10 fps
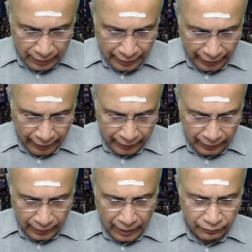the
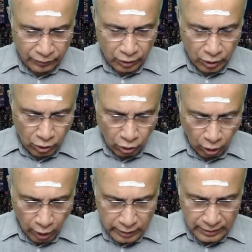aircraft
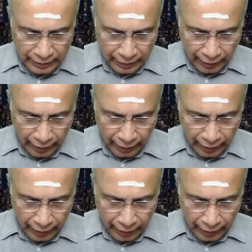crossed the